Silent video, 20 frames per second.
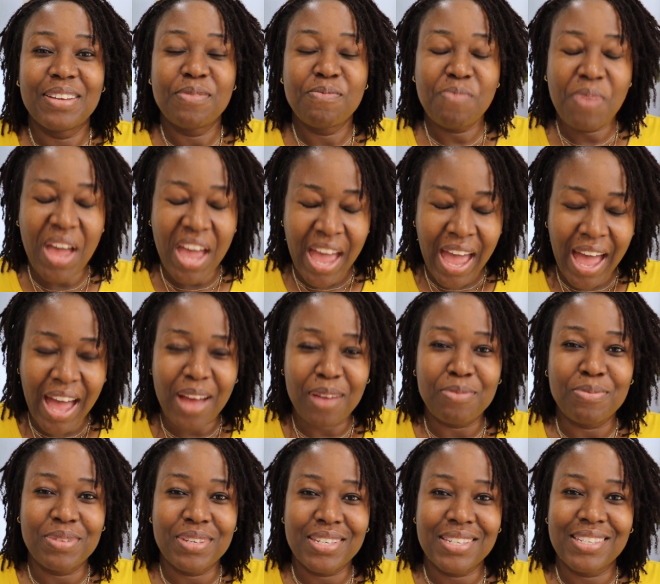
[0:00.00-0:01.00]

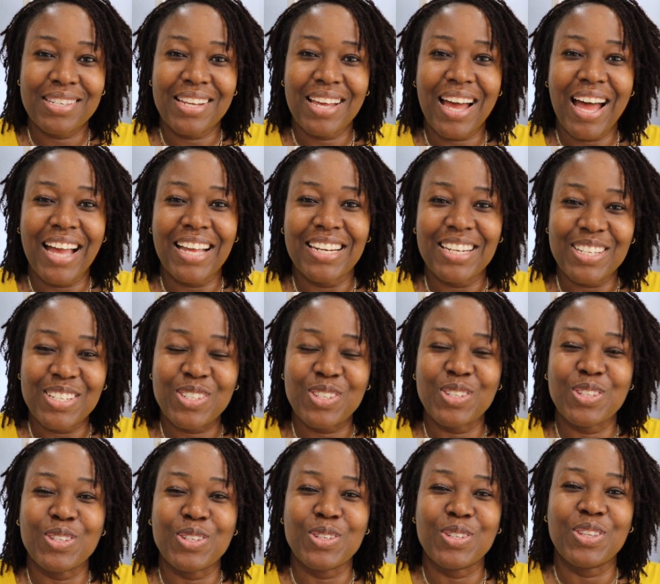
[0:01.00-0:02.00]
perhaps, I need to
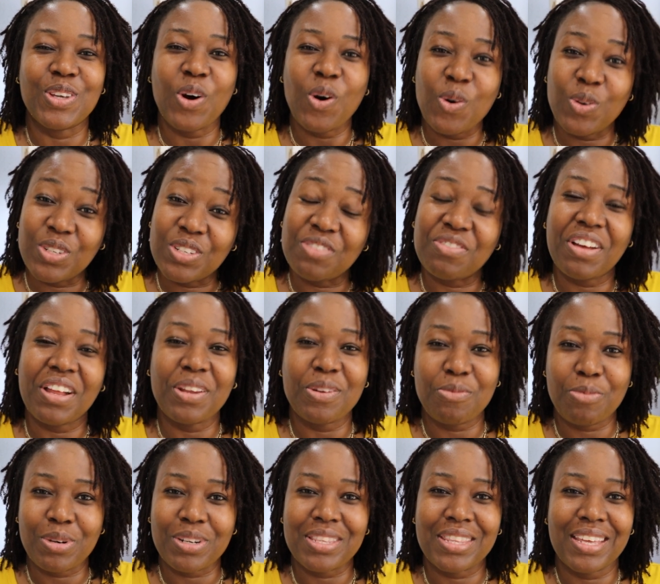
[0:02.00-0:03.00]
do the whole
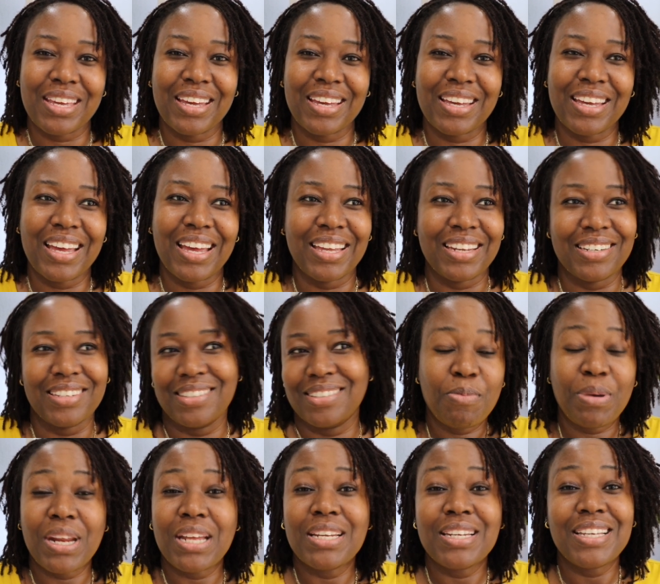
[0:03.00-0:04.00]
developer thing,
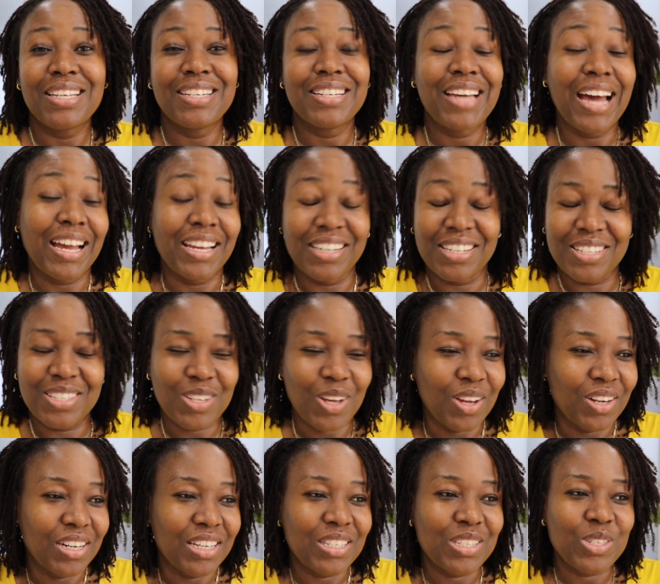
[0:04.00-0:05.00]
but I need guidance
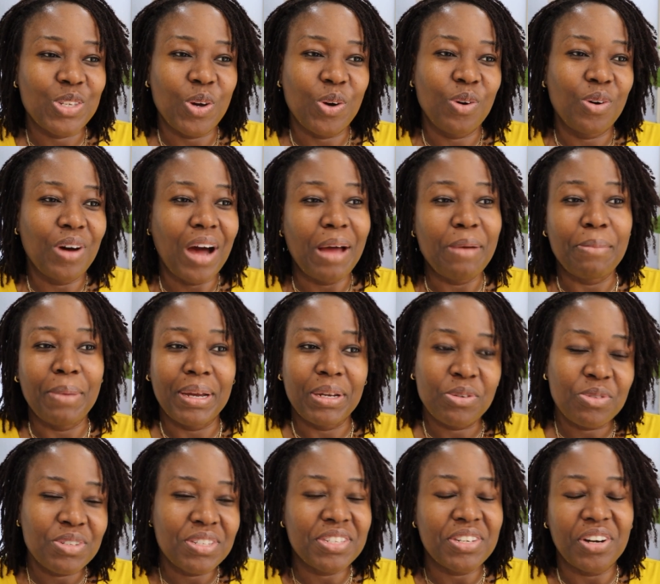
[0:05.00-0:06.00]
on it, so I might
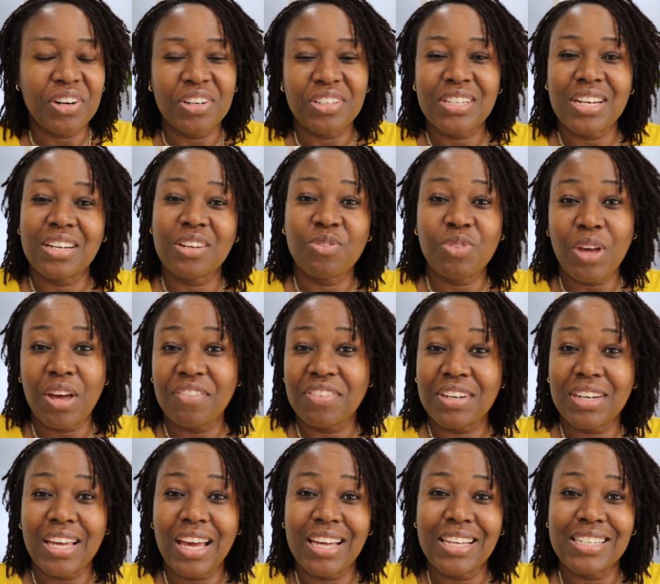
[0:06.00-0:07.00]
research, and if you have
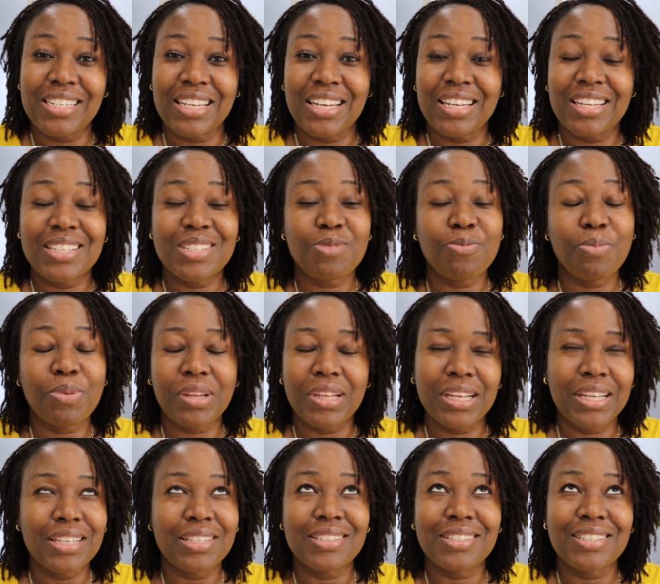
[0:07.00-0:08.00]
any ideas,
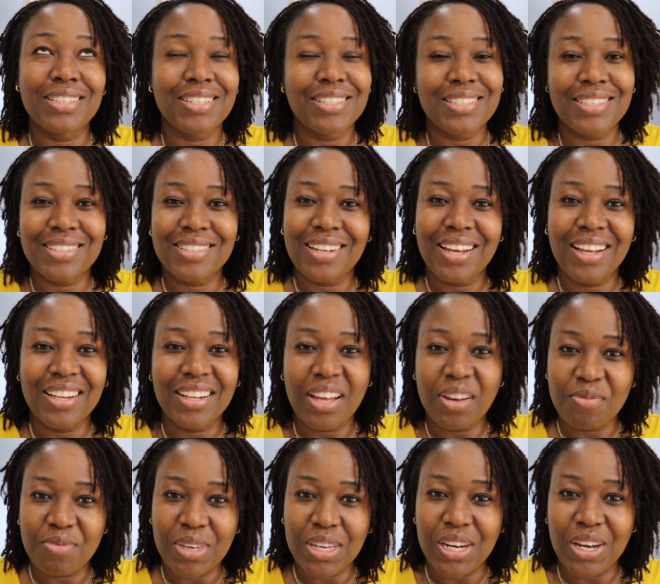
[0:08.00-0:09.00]
please just
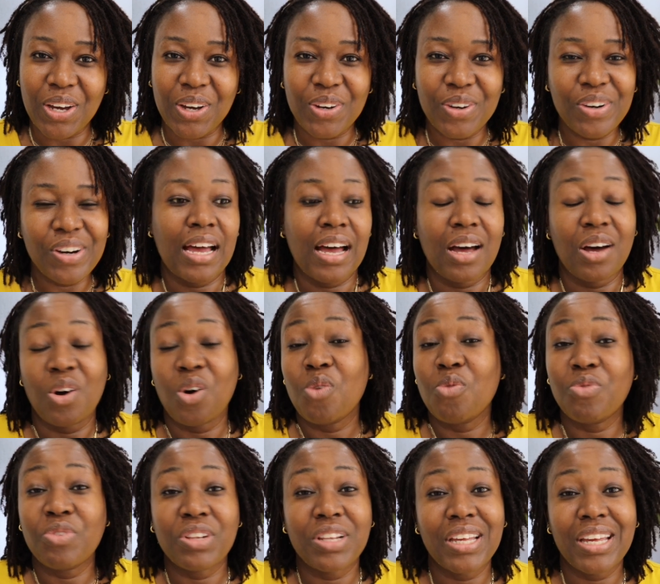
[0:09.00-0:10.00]
let me know.
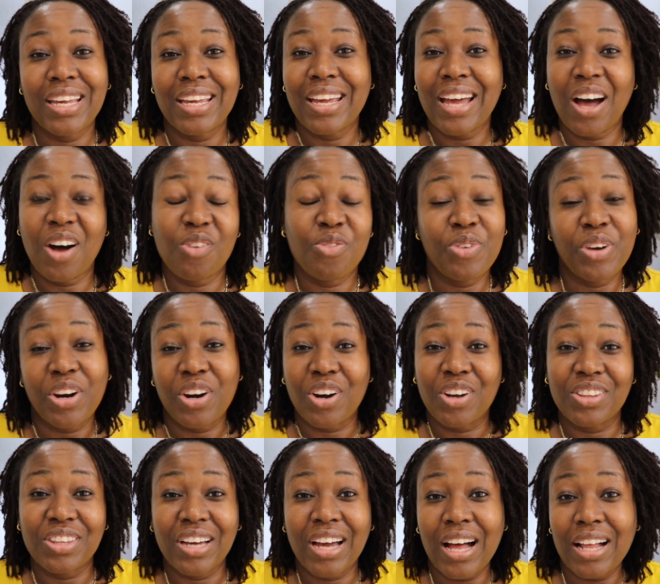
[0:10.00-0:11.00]
Hopefully I'll figure
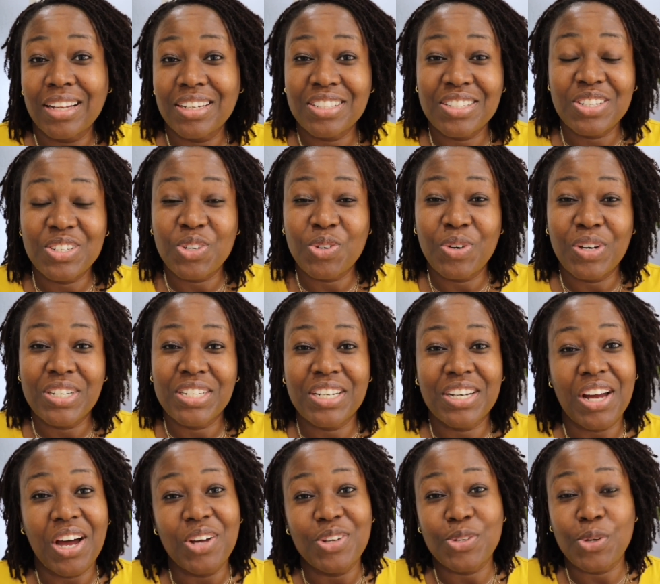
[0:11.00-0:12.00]
out the color situation.
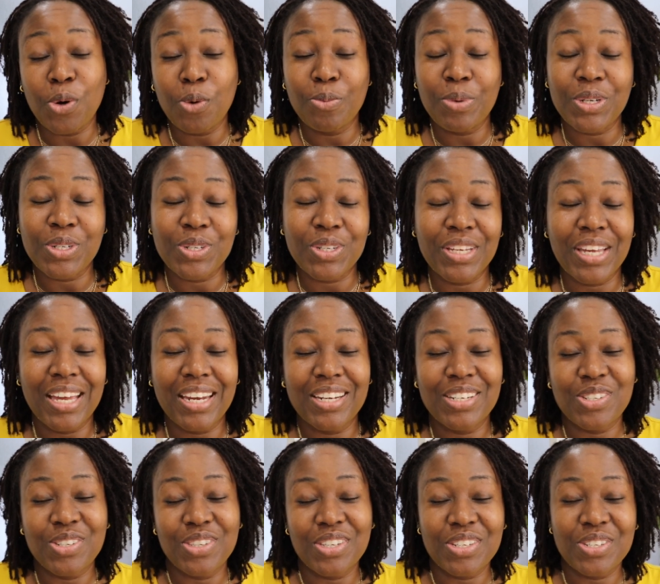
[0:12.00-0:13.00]
I was hoping to get
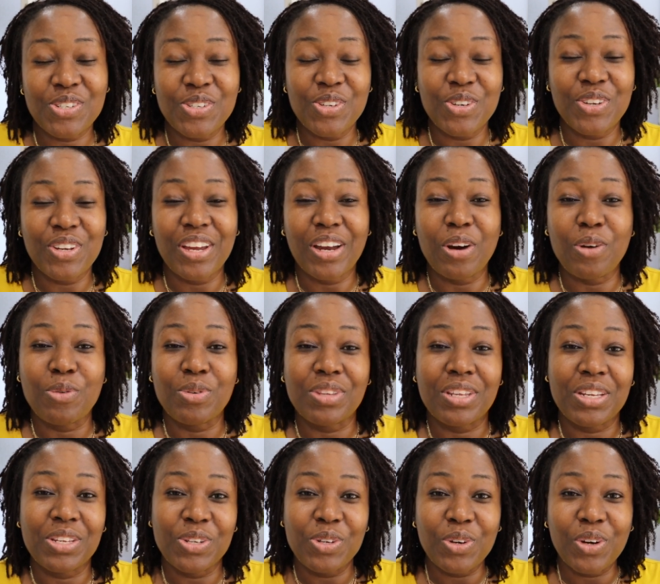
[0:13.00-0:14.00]
into this new year with a new